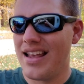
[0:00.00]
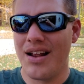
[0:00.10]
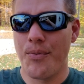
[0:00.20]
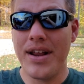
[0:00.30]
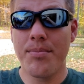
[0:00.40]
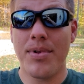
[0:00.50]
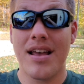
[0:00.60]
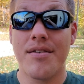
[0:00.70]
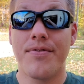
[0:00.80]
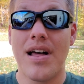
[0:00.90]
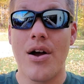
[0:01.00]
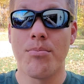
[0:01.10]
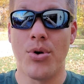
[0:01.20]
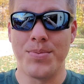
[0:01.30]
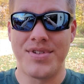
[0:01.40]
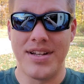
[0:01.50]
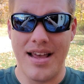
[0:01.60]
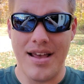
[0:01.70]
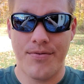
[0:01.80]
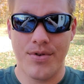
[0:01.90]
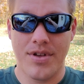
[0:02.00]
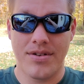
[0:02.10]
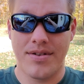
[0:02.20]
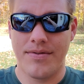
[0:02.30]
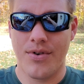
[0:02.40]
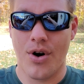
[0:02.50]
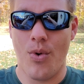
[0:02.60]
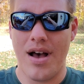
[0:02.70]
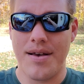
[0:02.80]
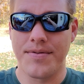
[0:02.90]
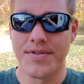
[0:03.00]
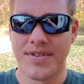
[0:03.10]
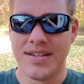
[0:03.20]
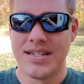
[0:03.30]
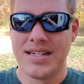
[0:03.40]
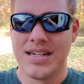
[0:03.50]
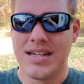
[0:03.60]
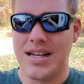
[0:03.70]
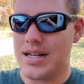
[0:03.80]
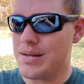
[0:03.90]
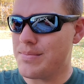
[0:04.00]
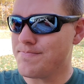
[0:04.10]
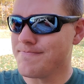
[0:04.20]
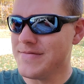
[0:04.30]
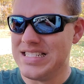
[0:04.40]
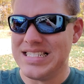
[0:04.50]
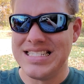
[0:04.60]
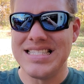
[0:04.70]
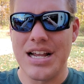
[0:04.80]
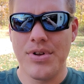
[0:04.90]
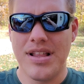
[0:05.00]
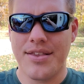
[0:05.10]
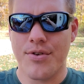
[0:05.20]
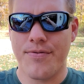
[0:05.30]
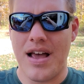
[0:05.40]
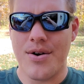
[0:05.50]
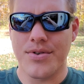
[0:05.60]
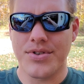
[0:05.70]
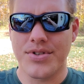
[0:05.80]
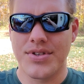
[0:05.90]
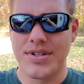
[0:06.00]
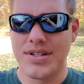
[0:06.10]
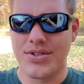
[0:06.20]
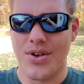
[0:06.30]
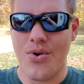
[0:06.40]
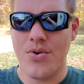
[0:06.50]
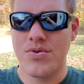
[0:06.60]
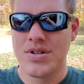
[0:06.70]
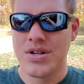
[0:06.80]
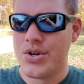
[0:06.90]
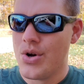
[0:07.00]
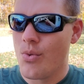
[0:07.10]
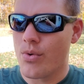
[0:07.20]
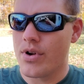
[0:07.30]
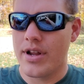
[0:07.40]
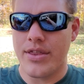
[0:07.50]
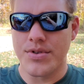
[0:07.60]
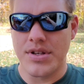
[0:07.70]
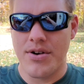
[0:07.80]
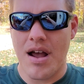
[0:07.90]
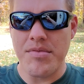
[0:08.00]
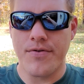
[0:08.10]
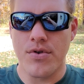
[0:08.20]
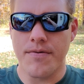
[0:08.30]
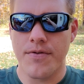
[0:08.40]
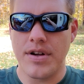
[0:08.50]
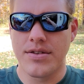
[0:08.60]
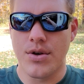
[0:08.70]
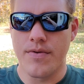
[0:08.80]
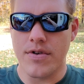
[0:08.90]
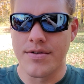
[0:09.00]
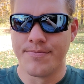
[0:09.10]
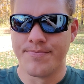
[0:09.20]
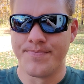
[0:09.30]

And we get to plant flower bulbs today for the for our wives. Um, they really like their flowers, so we're gonna get those in the ground before it freezes over.